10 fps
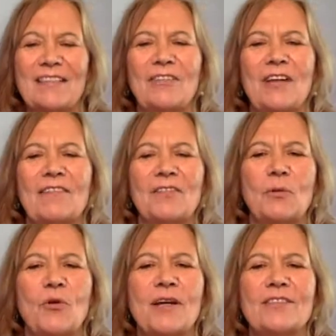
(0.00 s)
if you have
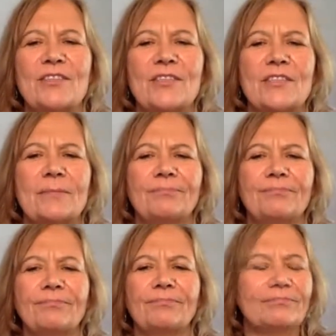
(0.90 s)
some questions.
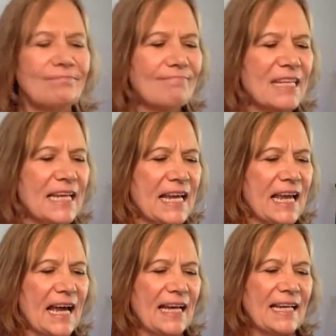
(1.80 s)

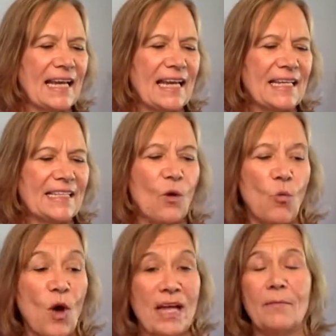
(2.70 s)
And
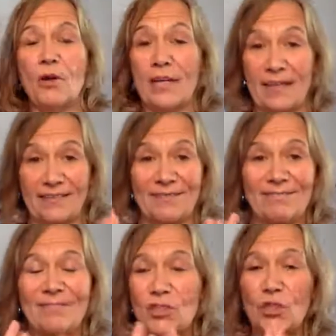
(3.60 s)
why, okay.
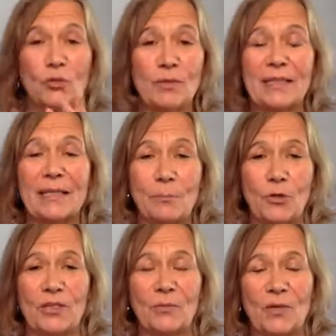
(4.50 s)
Two really
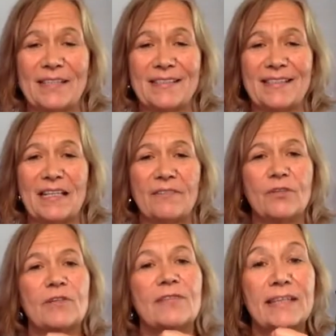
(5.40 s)
important ones. If
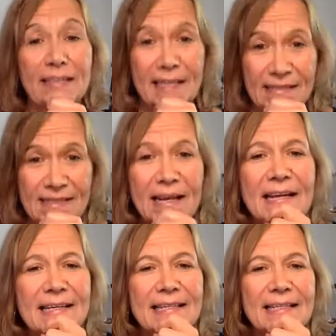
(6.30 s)
you're feeling
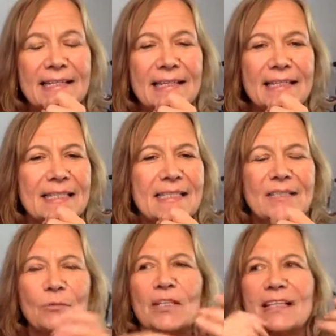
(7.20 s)
anxiety, and this is
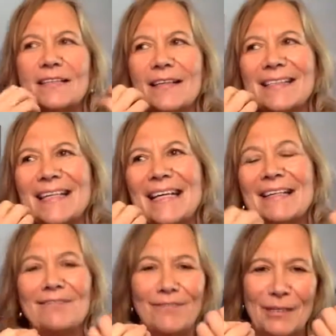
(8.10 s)
one I talked to
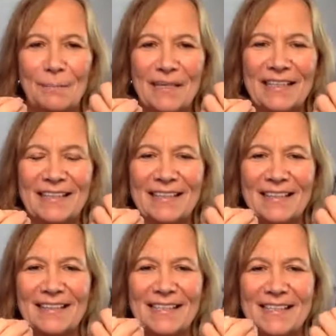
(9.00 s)
everybody
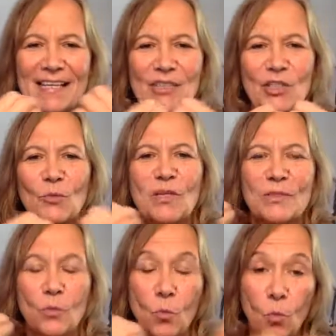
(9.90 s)
at this center
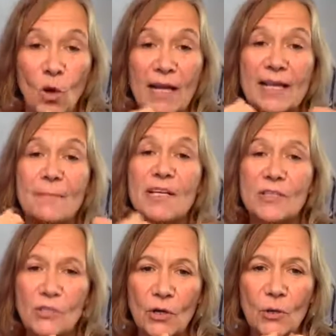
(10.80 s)
was, why am I
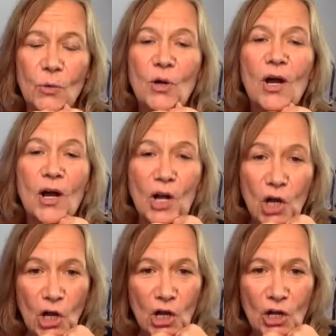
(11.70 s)
so
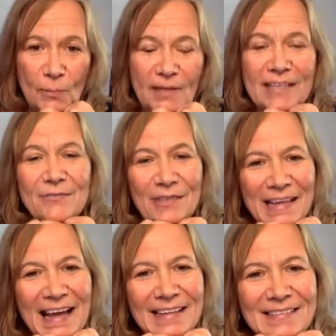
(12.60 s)
calm and
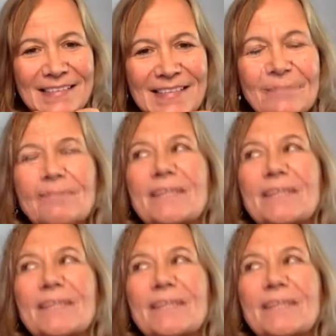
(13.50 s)
relaxed?